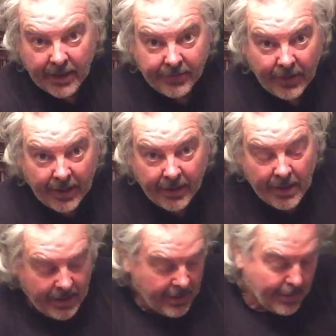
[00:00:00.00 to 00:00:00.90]
outside.
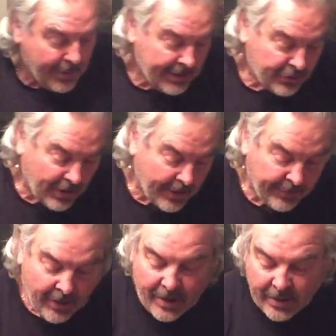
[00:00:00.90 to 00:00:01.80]
Not many straps.
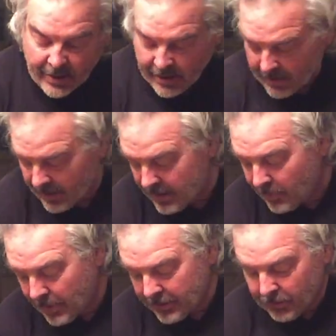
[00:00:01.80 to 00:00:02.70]
Not any
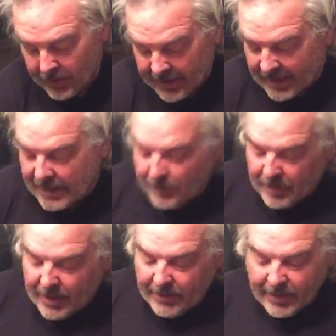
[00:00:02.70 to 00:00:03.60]
place really to clip
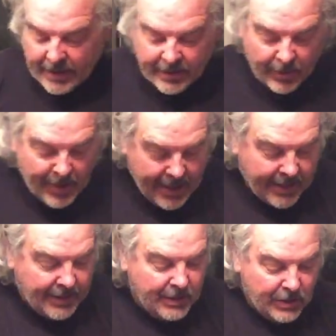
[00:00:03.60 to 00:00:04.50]
anything onto the
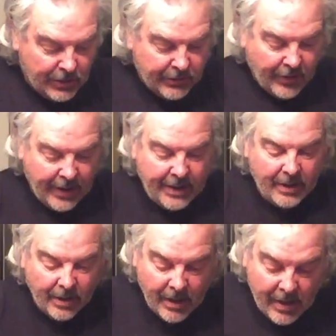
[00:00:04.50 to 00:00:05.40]
bag unless you use the
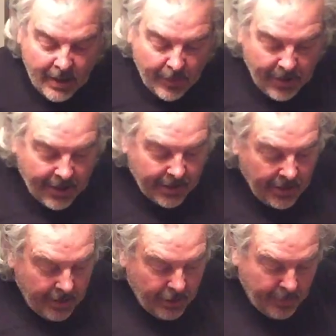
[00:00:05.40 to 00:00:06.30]
handle.
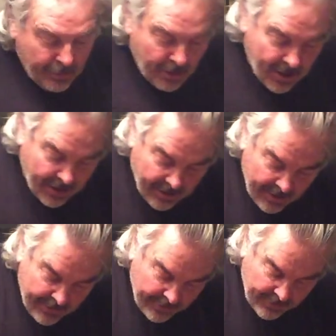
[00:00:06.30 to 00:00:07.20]
But you'd be wrong.
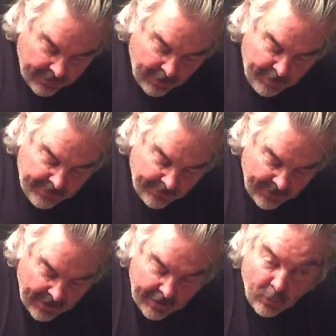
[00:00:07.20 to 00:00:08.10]
There's a little piece of
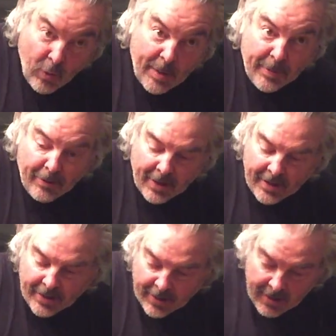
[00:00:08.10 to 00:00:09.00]
nylon webbing right
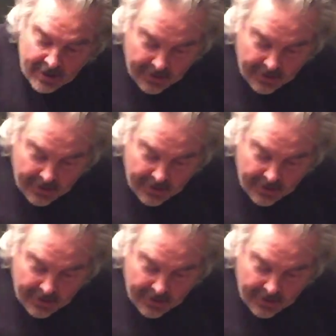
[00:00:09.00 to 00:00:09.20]
here.